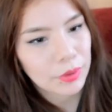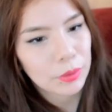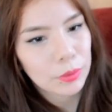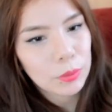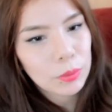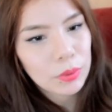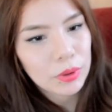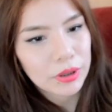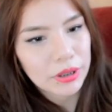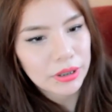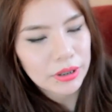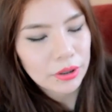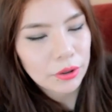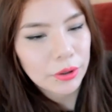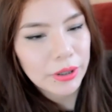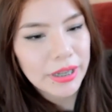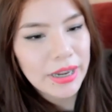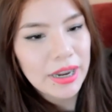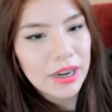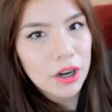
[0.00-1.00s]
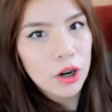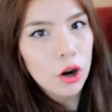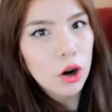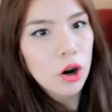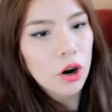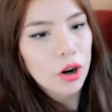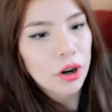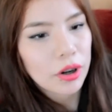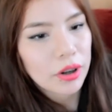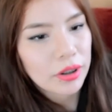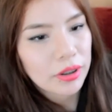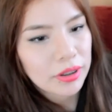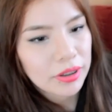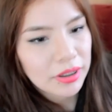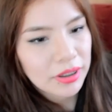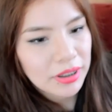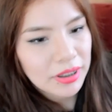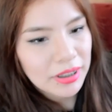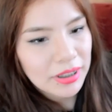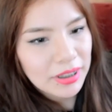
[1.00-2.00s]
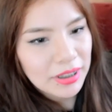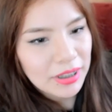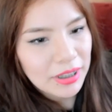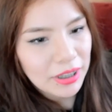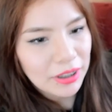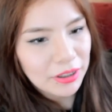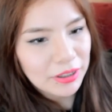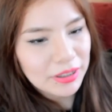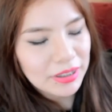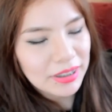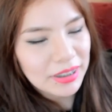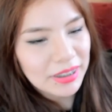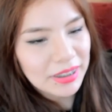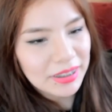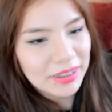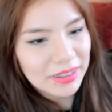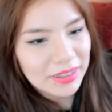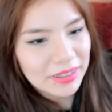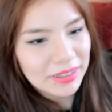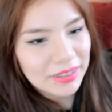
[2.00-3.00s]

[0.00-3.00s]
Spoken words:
Ooh, look at that car. It looks like